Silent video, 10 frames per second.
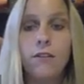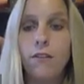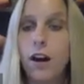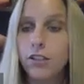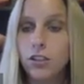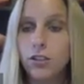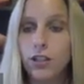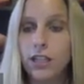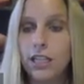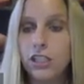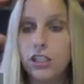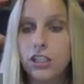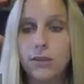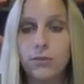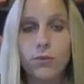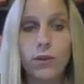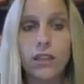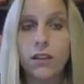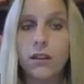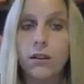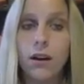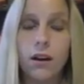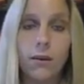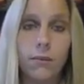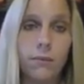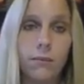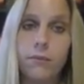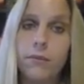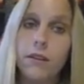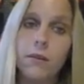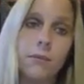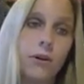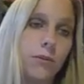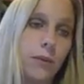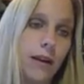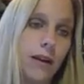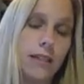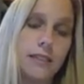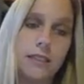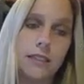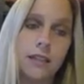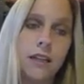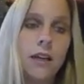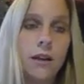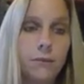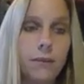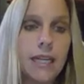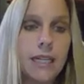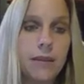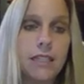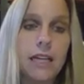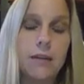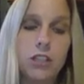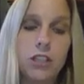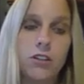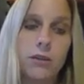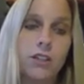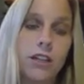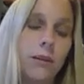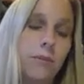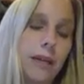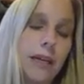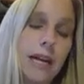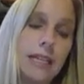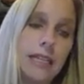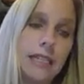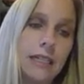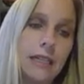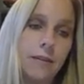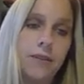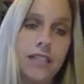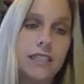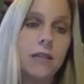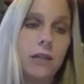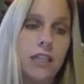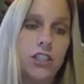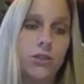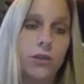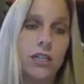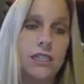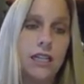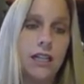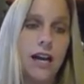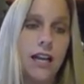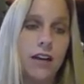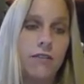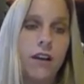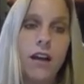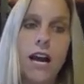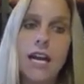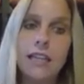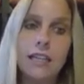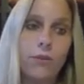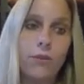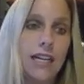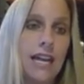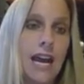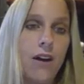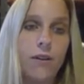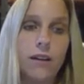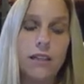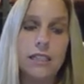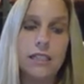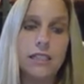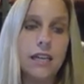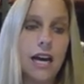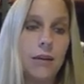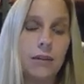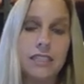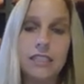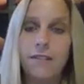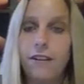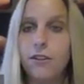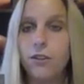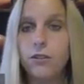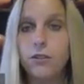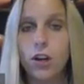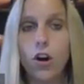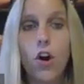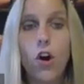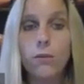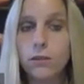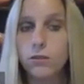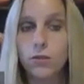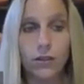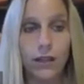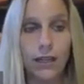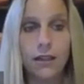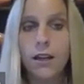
foster the relationships with both parents and make up that time share, will be good. But I think that's going to be an issue we're going to see a lot of. I think right now it's got to be difficult, the homeschooling,